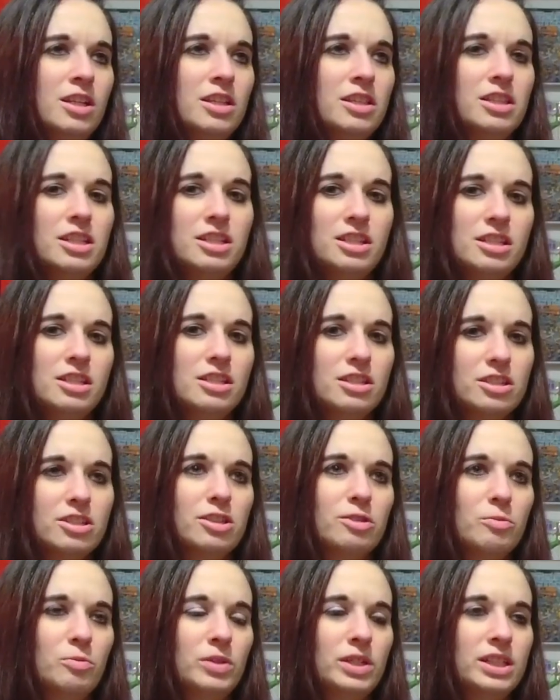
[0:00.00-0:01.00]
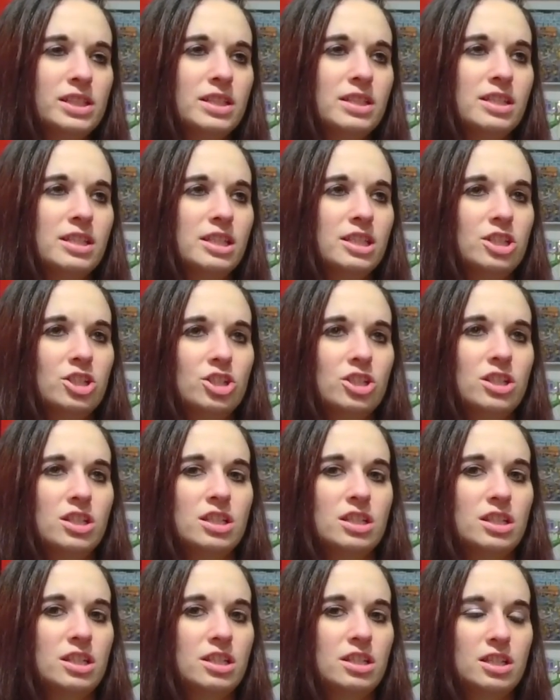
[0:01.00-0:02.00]
this is a good one to
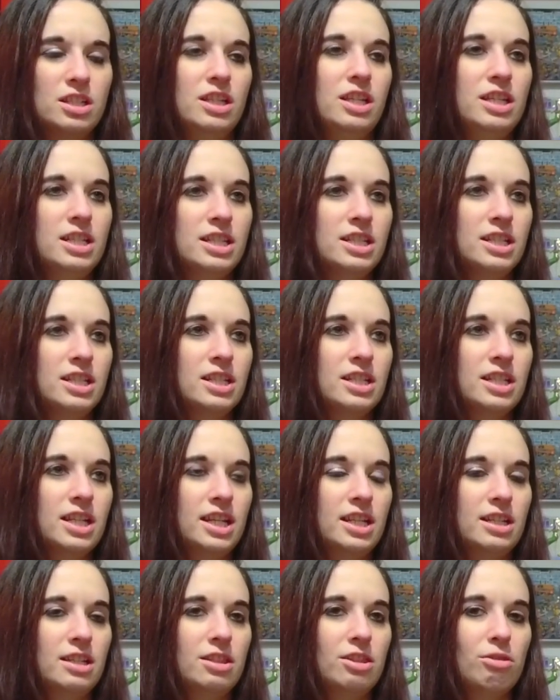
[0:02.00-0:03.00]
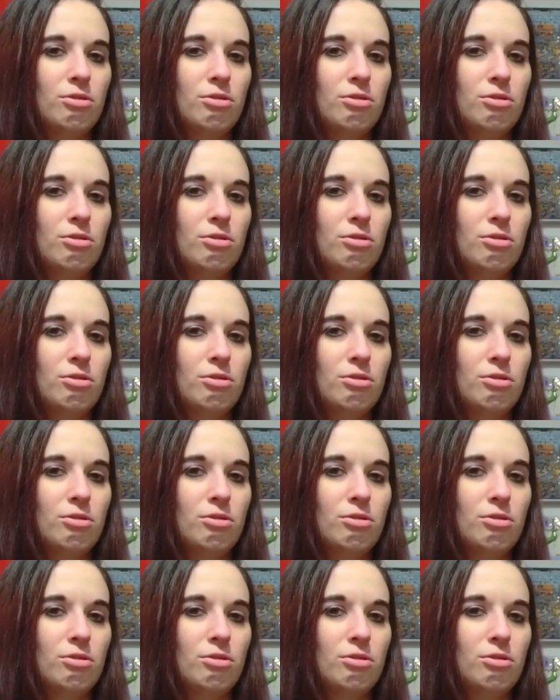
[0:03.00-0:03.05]
just, because it is contained